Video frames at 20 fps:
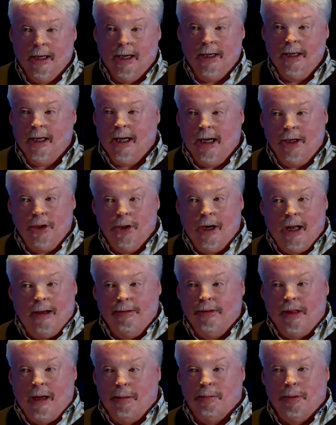Right, I don't
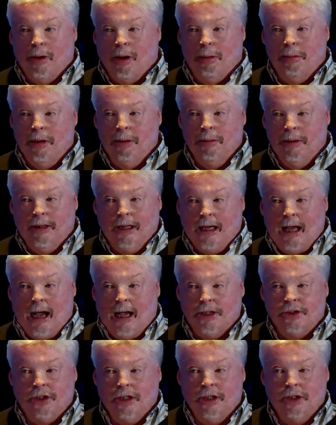have that problem with the
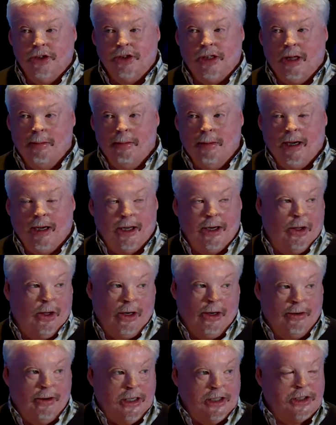gas in the stomach and
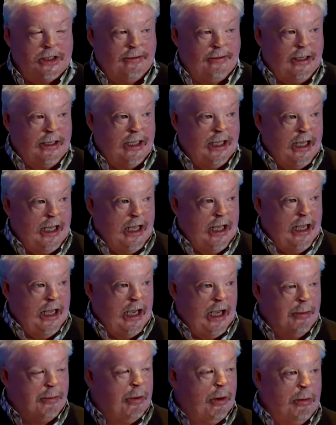all the rest of it.
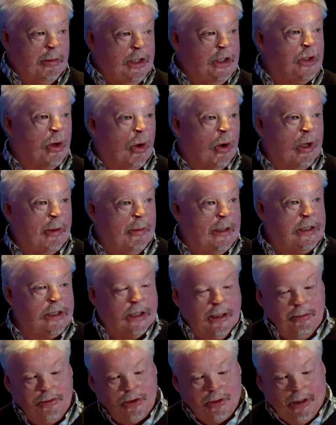I probably talk in my
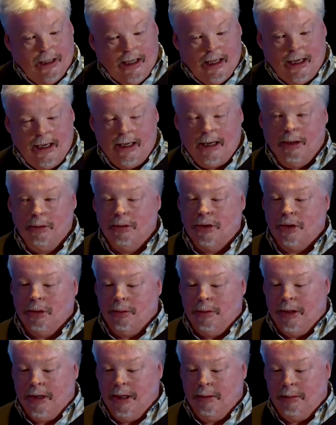sleep, so I get it out.
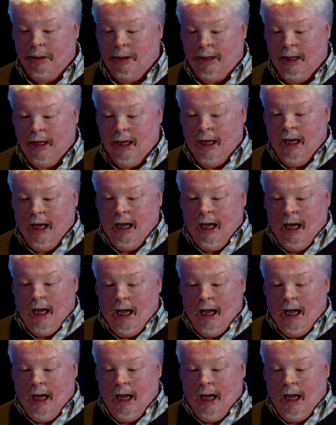Don't worry about it.